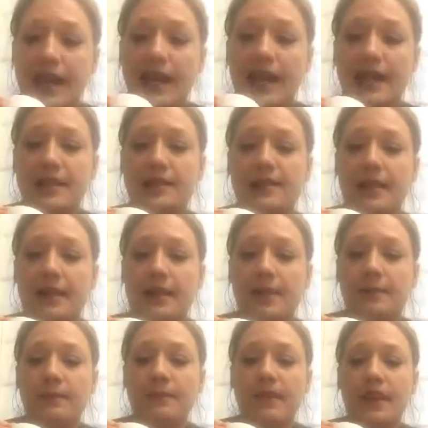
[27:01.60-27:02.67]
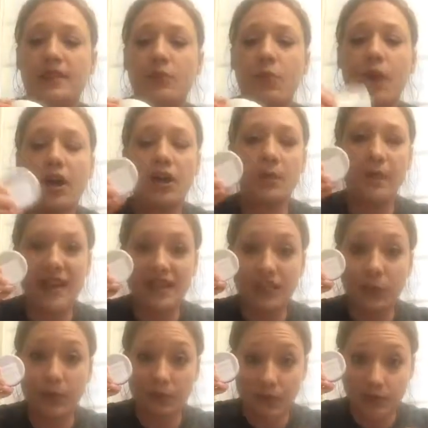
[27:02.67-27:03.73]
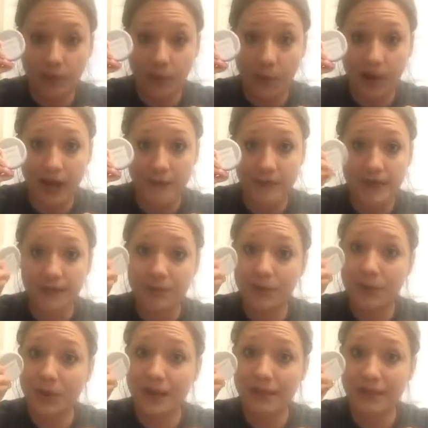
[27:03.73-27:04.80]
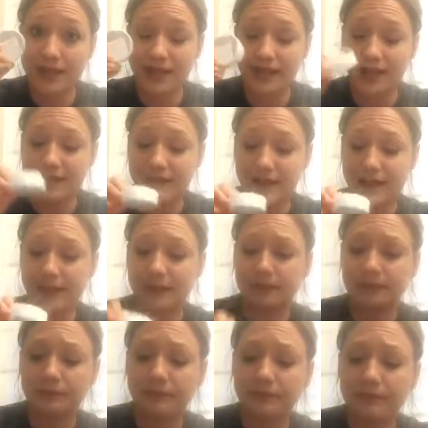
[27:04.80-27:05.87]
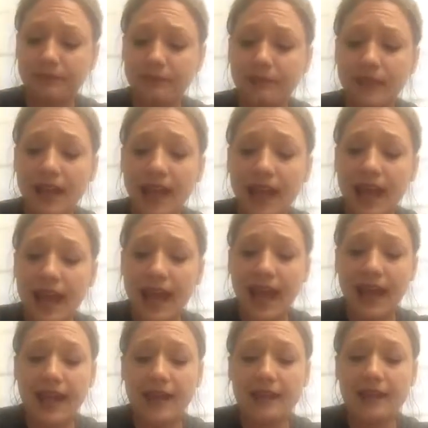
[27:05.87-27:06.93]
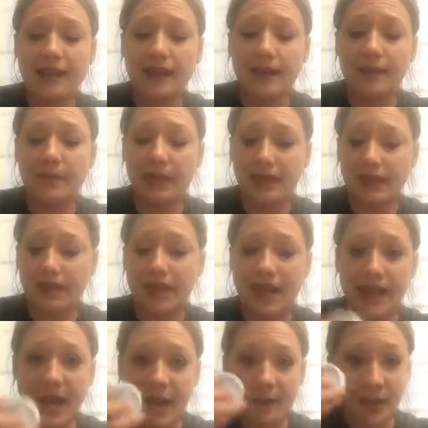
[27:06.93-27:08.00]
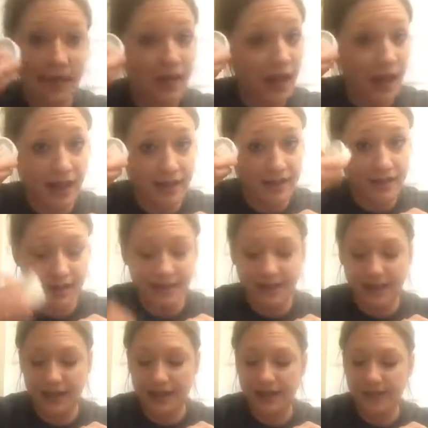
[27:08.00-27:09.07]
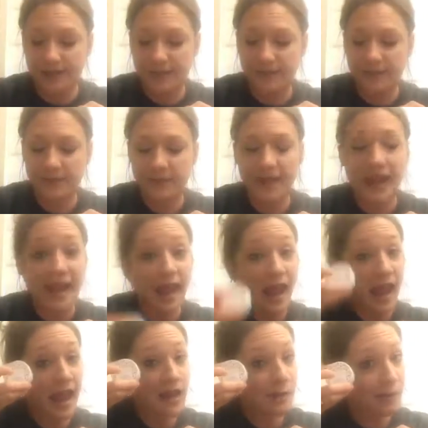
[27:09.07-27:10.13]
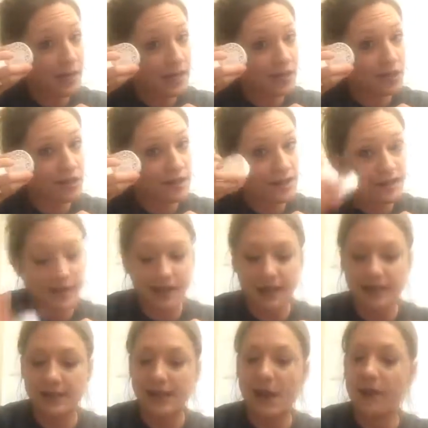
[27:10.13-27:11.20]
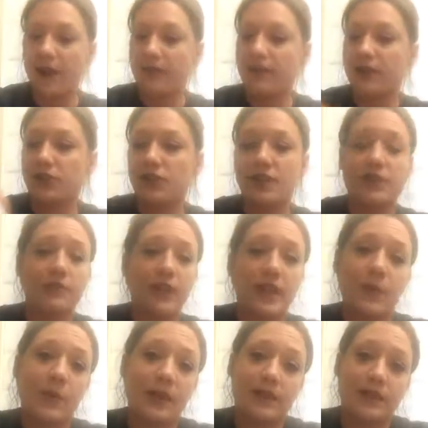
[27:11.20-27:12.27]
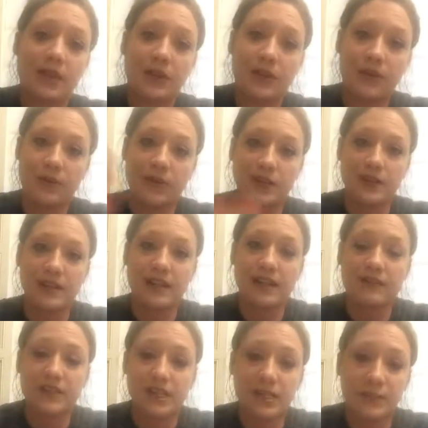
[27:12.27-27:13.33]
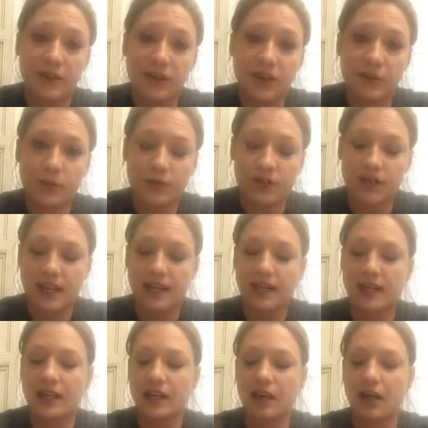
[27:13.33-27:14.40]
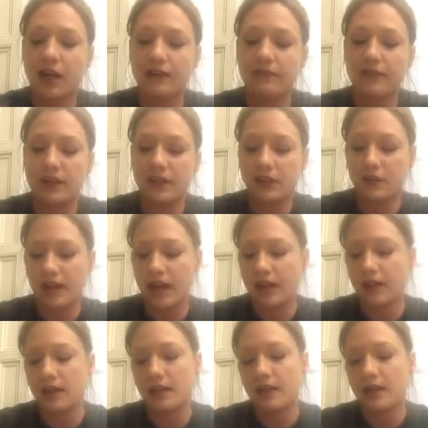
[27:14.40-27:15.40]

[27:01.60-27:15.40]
It's water-based remover wipes. Pretty fantastic. And they come in unscented and peach scented. So if you just really want, you know, your stuff to smell good when you're taking it off, then you can.